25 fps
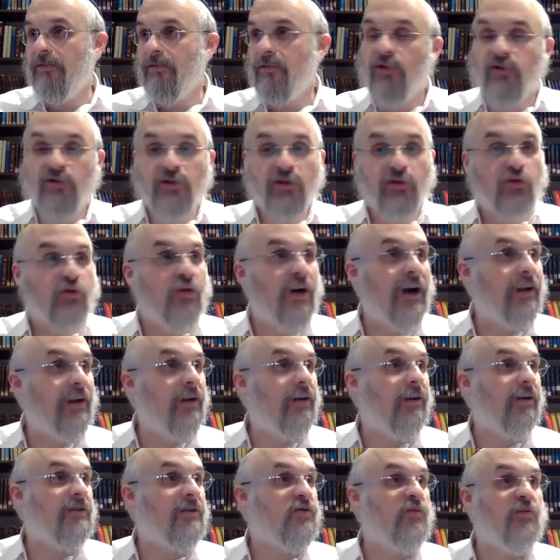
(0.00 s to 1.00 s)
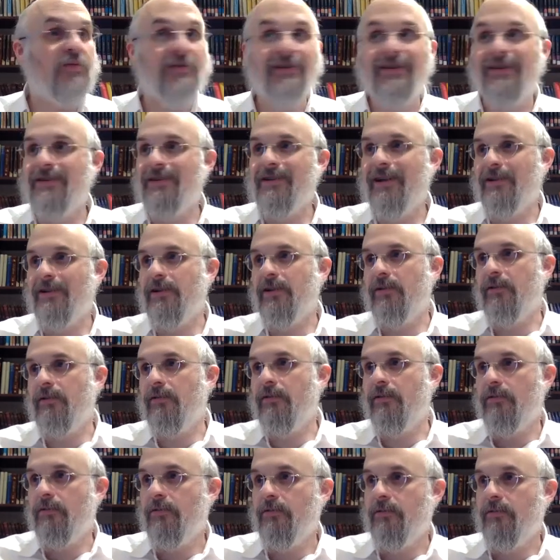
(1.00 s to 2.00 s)
Those are the two halachas we've been
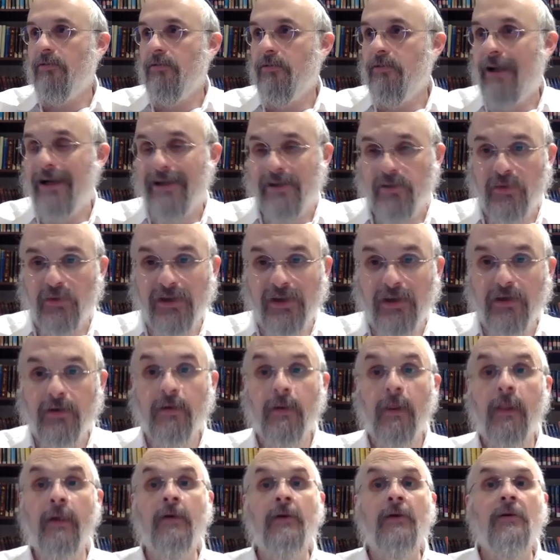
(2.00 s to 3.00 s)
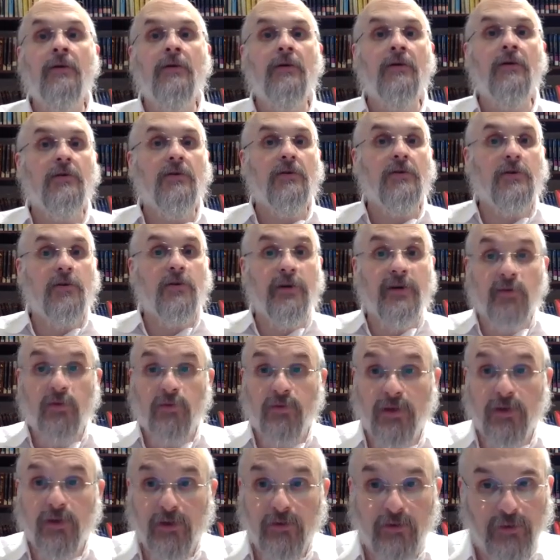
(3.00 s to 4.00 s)
discussing last week. So here's what
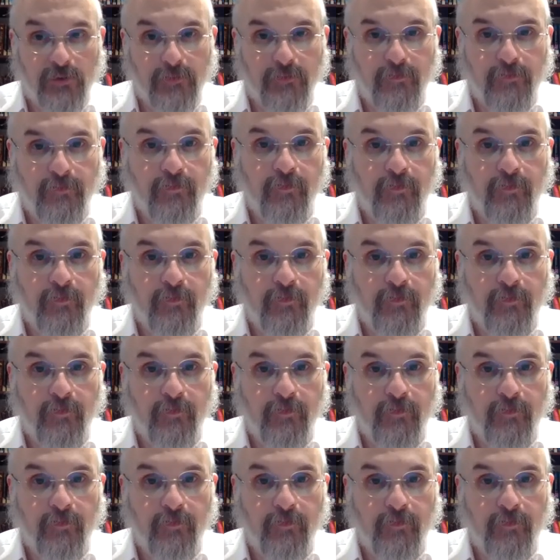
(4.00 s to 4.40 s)
we're going to do.